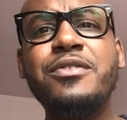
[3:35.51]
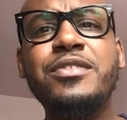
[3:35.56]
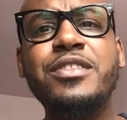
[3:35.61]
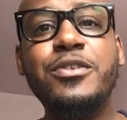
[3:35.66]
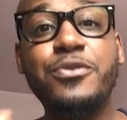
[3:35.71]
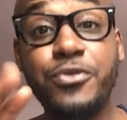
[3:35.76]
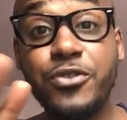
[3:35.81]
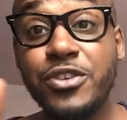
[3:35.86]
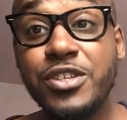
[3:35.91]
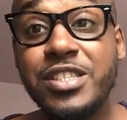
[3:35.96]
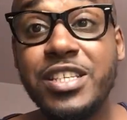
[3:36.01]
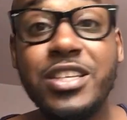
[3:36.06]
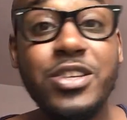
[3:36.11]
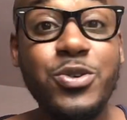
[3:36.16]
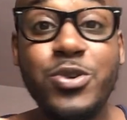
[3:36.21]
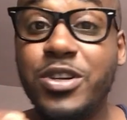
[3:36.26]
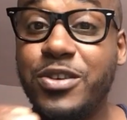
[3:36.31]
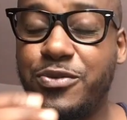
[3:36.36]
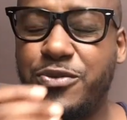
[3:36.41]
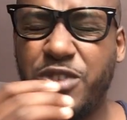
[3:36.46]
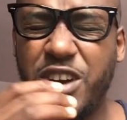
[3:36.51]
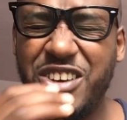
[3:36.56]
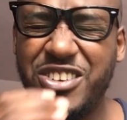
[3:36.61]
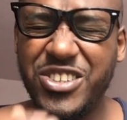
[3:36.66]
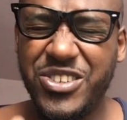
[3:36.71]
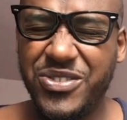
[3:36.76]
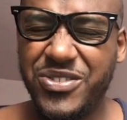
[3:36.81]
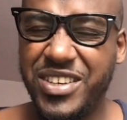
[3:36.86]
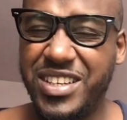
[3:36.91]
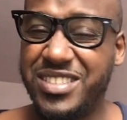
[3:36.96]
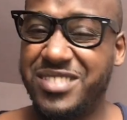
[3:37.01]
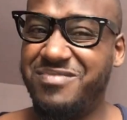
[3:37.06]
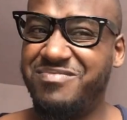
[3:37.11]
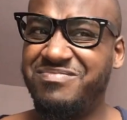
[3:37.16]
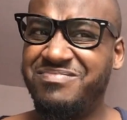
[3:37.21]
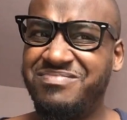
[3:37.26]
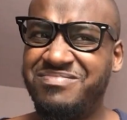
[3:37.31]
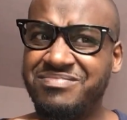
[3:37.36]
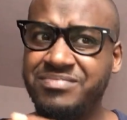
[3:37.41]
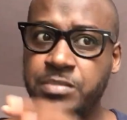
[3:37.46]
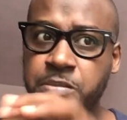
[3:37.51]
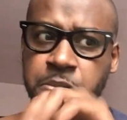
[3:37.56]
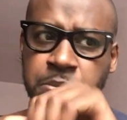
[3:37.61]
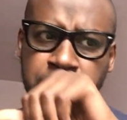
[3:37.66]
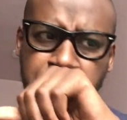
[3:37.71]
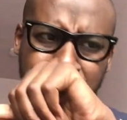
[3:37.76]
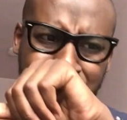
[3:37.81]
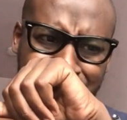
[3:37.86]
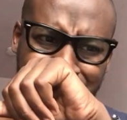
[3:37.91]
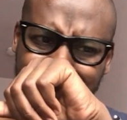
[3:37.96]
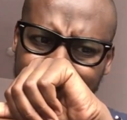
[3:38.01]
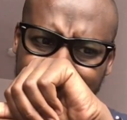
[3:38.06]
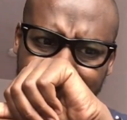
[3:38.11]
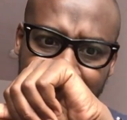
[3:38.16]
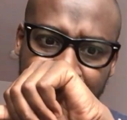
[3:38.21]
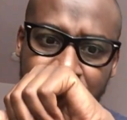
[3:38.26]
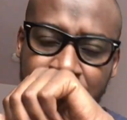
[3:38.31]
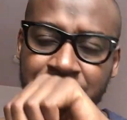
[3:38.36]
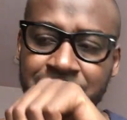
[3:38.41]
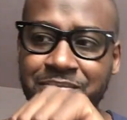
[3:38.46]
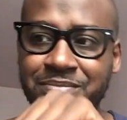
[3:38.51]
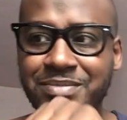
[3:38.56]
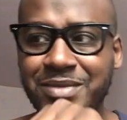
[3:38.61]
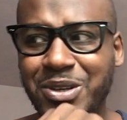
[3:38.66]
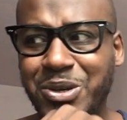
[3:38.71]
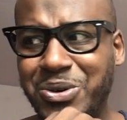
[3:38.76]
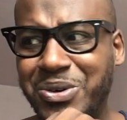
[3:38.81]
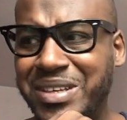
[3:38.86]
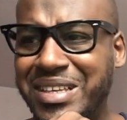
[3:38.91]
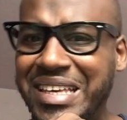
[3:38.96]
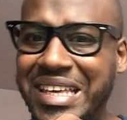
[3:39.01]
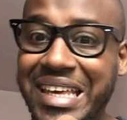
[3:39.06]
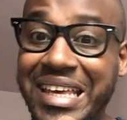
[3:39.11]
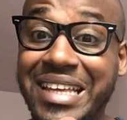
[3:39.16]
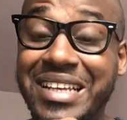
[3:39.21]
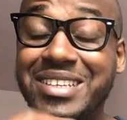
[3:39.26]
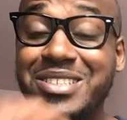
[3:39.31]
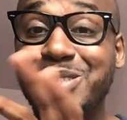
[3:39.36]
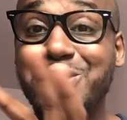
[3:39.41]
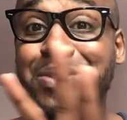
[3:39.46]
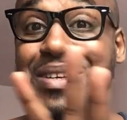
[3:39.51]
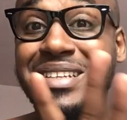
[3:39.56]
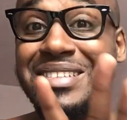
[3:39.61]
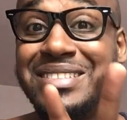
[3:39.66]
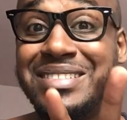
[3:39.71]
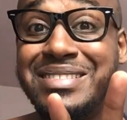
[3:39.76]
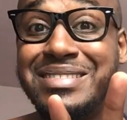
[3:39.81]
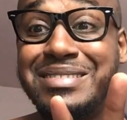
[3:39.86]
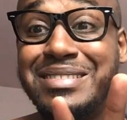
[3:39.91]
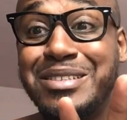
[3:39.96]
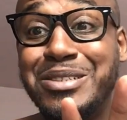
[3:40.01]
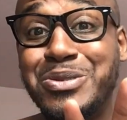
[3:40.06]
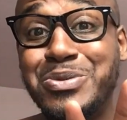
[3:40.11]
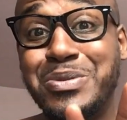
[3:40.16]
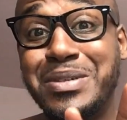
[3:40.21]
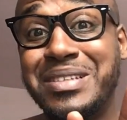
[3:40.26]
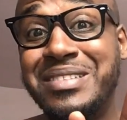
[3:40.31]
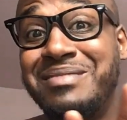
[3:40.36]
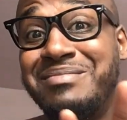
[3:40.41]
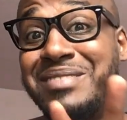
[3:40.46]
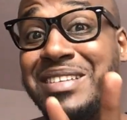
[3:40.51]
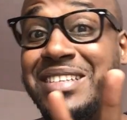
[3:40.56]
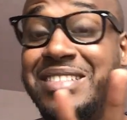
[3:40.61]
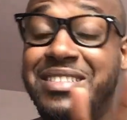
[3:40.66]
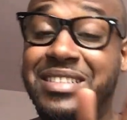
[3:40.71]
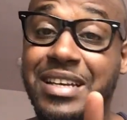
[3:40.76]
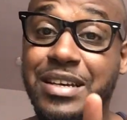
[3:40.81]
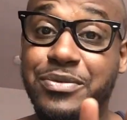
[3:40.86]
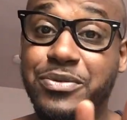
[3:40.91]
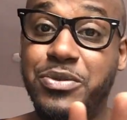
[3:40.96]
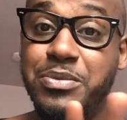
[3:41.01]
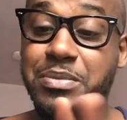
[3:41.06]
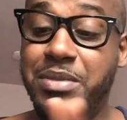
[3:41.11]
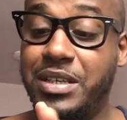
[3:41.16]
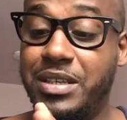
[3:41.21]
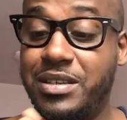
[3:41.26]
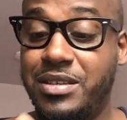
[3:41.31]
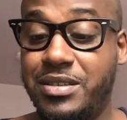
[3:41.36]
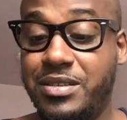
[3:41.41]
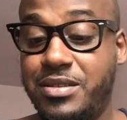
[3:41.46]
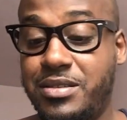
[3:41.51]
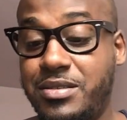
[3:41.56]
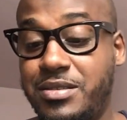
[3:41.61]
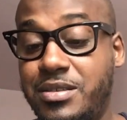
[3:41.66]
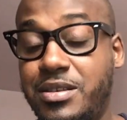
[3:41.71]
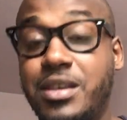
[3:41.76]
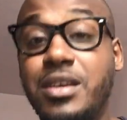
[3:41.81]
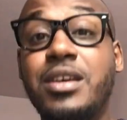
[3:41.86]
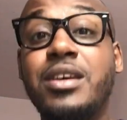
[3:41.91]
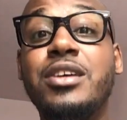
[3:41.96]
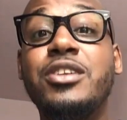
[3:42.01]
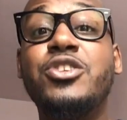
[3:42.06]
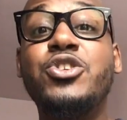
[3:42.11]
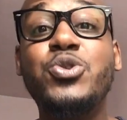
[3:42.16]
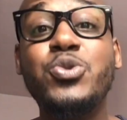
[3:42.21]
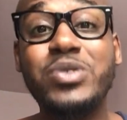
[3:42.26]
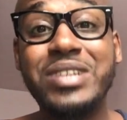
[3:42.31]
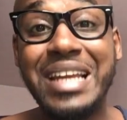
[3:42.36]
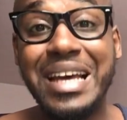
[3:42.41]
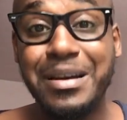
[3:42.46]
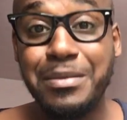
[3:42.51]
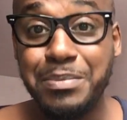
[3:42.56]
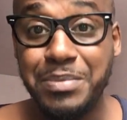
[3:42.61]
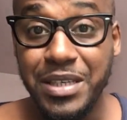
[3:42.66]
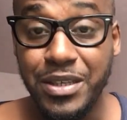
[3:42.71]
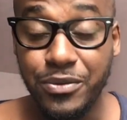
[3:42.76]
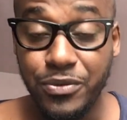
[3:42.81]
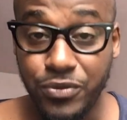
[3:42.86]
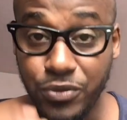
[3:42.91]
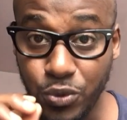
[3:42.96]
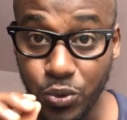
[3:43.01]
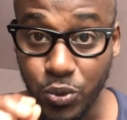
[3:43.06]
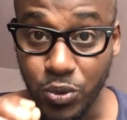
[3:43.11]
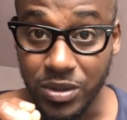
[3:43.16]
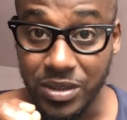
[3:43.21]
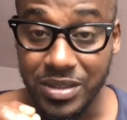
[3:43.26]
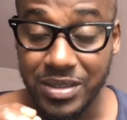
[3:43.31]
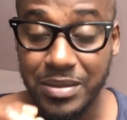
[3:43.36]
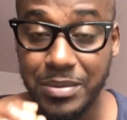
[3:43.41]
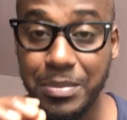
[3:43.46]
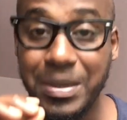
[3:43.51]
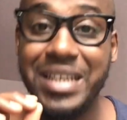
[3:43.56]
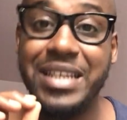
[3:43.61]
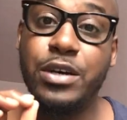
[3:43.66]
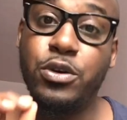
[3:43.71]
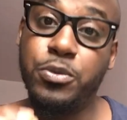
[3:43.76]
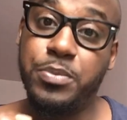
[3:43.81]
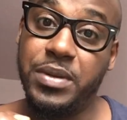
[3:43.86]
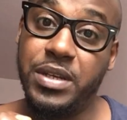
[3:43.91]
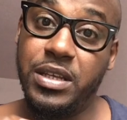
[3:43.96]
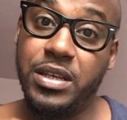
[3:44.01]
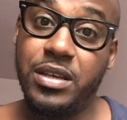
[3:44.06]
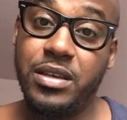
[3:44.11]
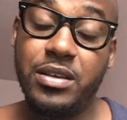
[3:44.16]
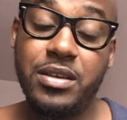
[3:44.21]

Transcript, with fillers: The first thing you're going to frown your face. Mm, okay, this one is this one is not for me. Do not be fooled by the opening.